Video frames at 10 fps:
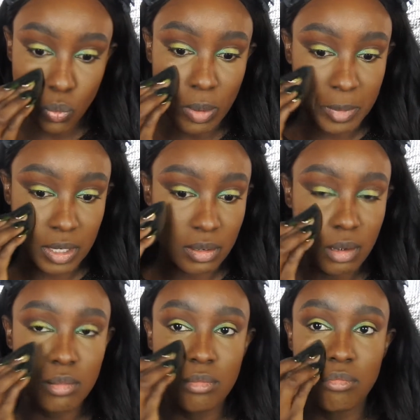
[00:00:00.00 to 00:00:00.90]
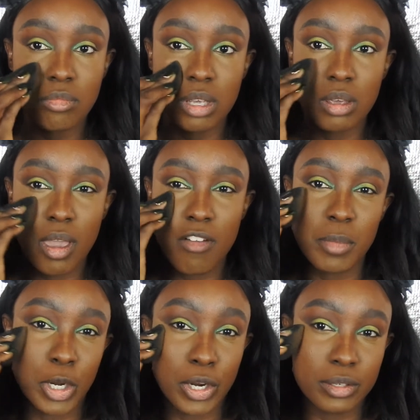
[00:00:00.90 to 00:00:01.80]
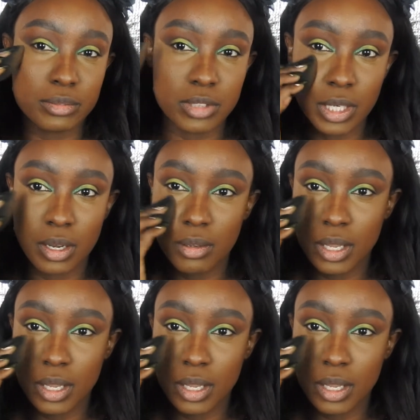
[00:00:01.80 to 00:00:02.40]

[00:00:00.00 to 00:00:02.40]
women have been hurt, you know,